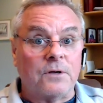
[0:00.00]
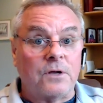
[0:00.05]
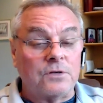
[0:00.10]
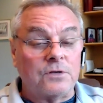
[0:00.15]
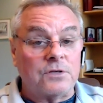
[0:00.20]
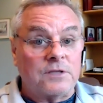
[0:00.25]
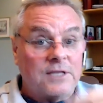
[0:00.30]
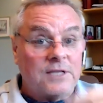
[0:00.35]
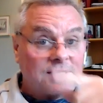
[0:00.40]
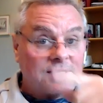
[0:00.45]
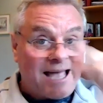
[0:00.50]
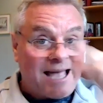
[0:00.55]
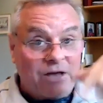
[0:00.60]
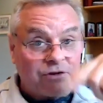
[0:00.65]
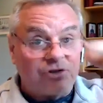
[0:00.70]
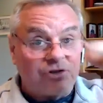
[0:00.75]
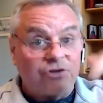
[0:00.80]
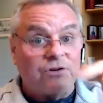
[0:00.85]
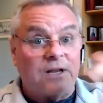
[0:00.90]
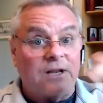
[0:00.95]
Because this
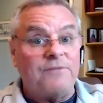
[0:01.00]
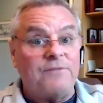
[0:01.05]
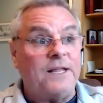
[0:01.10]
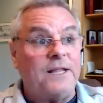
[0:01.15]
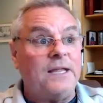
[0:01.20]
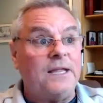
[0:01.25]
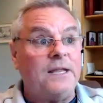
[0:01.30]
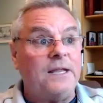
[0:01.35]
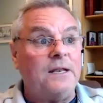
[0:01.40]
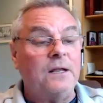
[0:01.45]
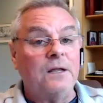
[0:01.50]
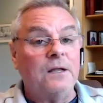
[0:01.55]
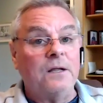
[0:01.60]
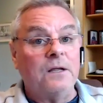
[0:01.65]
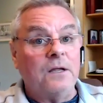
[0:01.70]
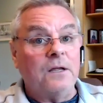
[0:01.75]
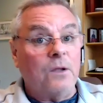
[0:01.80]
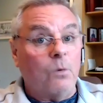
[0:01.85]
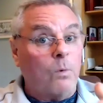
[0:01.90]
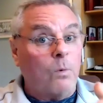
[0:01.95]
house you're living in,
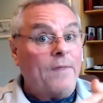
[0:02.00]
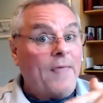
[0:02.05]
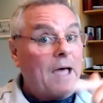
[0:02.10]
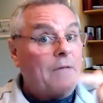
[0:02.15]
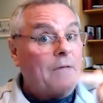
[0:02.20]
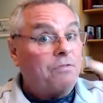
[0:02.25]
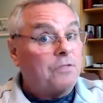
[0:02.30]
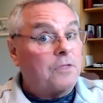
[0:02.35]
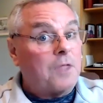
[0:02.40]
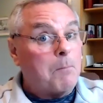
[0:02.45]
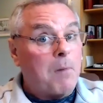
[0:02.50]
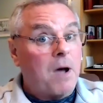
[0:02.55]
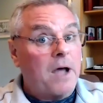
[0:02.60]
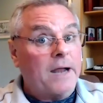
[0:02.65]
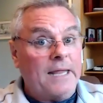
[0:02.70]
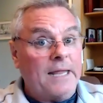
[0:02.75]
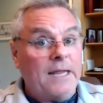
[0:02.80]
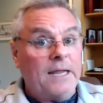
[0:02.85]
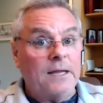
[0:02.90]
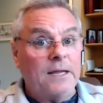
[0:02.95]
without the
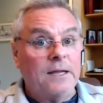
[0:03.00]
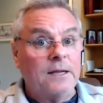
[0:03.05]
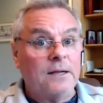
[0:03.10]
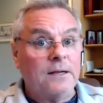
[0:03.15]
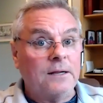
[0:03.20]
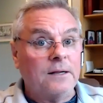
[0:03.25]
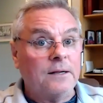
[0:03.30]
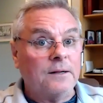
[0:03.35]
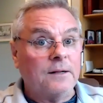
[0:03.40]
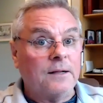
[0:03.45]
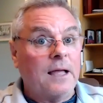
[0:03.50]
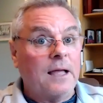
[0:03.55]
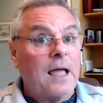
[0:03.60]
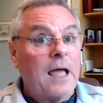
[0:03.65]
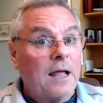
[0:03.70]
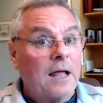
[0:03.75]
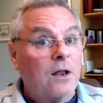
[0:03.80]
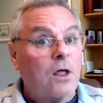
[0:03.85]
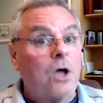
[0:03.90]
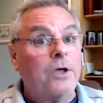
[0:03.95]
money,
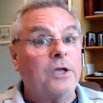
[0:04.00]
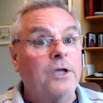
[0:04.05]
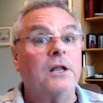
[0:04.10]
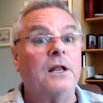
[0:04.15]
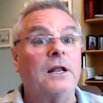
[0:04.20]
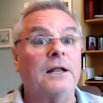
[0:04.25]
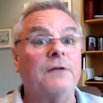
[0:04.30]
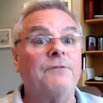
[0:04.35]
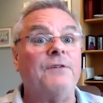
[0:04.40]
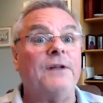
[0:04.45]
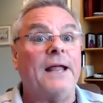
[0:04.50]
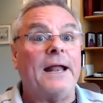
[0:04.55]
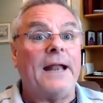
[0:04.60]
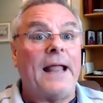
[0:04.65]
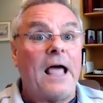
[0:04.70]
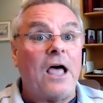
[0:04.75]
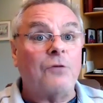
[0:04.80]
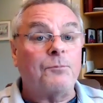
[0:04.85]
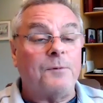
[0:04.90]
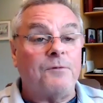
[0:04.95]
how long are you going to live in that
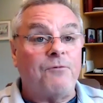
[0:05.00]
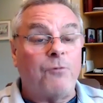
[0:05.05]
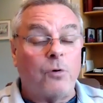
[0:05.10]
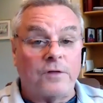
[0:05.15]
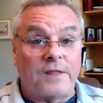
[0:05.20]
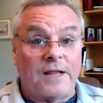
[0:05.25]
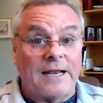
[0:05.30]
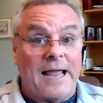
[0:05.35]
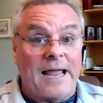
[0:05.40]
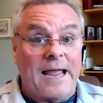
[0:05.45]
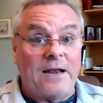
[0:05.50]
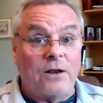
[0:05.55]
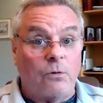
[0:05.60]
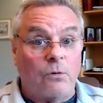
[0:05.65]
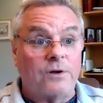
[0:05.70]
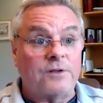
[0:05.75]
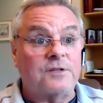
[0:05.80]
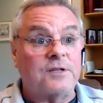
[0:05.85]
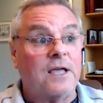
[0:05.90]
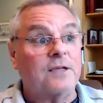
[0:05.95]
house before the
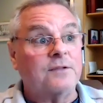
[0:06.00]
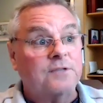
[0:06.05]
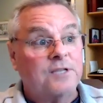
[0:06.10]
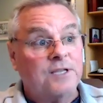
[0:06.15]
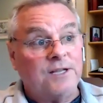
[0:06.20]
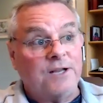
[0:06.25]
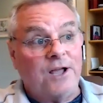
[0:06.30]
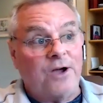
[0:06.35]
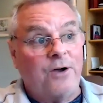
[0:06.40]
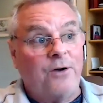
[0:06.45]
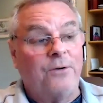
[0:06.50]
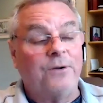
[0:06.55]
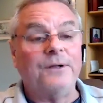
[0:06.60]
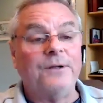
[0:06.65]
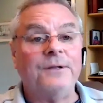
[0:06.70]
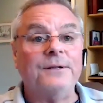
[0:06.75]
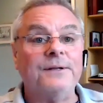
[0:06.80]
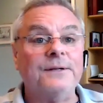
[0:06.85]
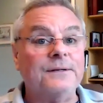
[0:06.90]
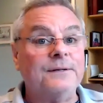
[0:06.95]
landlord says, you know,
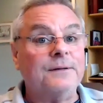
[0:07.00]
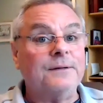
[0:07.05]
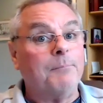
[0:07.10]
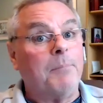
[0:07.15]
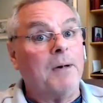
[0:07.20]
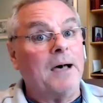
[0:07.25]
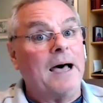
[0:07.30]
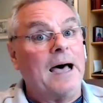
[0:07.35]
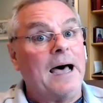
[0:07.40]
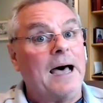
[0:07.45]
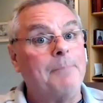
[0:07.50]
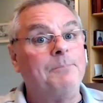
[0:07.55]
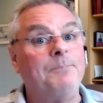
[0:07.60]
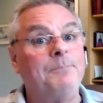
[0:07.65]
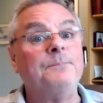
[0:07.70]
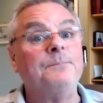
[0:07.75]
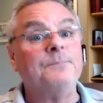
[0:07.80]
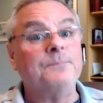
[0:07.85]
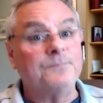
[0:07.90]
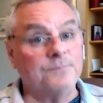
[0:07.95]
Bob,
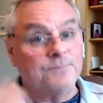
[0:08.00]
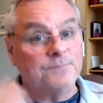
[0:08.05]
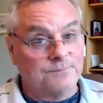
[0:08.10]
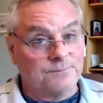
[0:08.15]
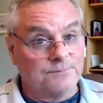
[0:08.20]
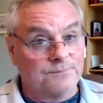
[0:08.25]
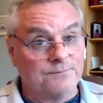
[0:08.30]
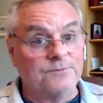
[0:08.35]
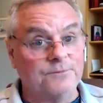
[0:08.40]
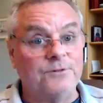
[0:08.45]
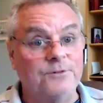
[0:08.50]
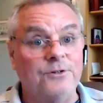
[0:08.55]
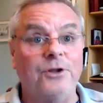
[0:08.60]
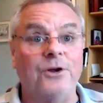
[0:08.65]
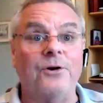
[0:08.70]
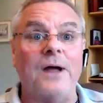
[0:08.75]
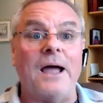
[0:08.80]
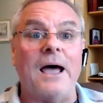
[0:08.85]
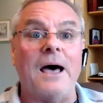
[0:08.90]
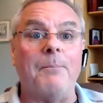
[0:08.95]

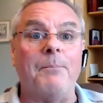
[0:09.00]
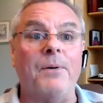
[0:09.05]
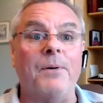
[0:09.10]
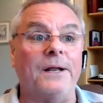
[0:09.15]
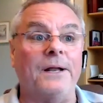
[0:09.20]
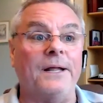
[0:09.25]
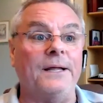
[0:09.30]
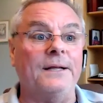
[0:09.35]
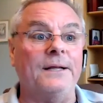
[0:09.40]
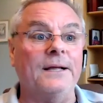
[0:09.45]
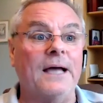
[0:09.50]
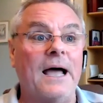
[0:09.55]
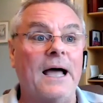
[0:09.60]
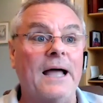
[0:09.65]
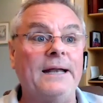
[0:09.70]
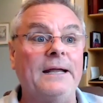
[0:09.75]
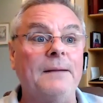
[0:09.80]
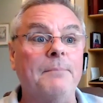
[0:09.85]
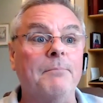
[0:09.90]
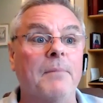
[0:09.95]
you're out, buddy. I
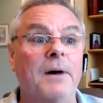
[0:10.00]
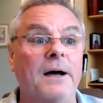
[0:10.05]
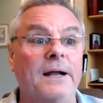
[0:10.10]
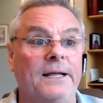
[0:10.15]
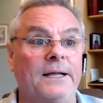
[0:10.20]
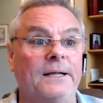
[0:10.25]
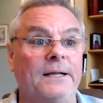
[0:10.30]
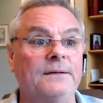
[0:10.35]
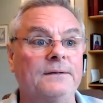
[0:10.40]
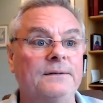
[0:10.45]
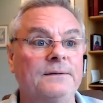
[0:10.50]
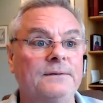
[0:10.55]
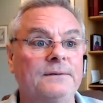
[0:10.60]
need money.